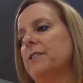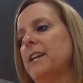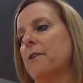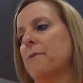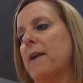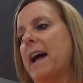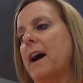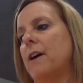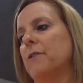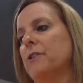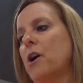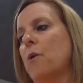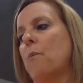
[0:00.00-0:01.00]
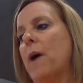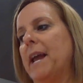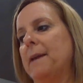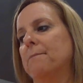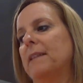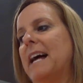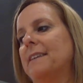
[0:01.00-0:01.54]
and around a
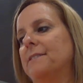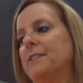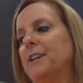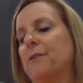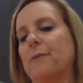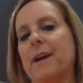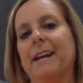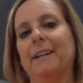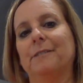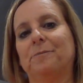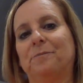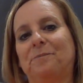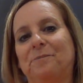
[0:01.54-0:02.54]
white plastic ring.